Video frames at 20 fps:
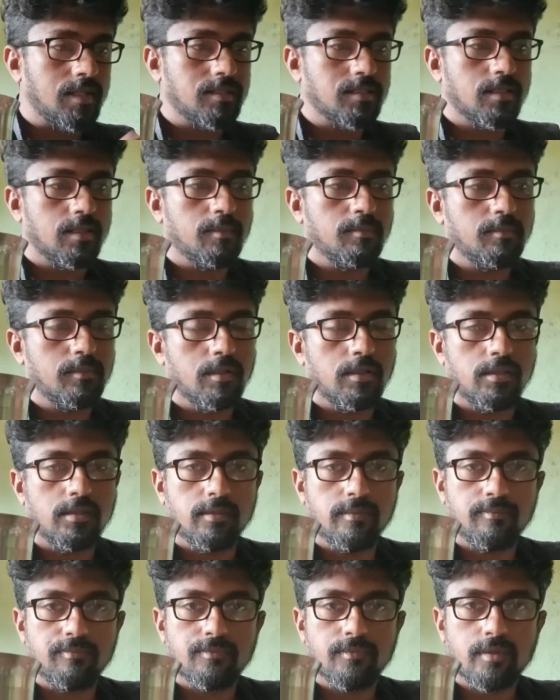some
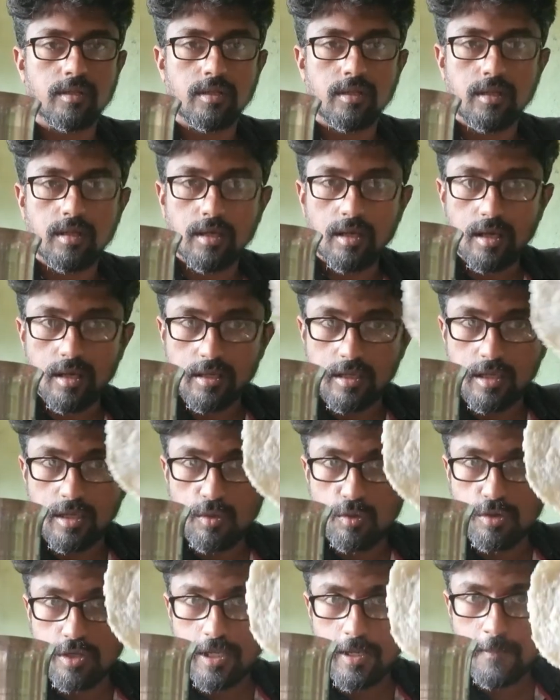um,
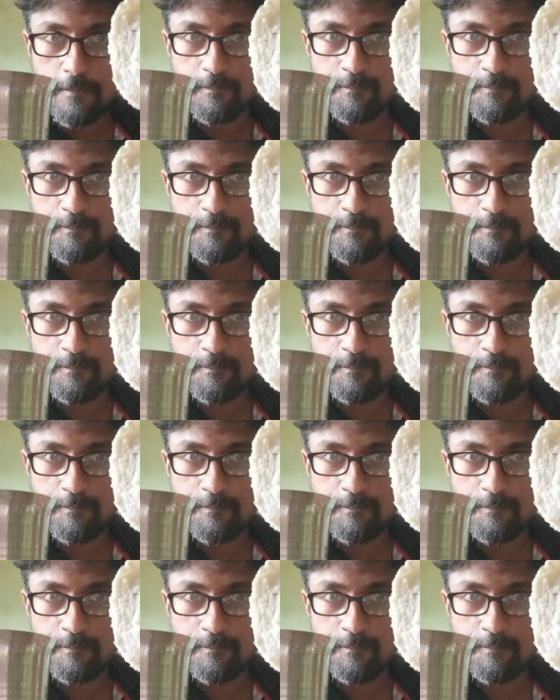roti,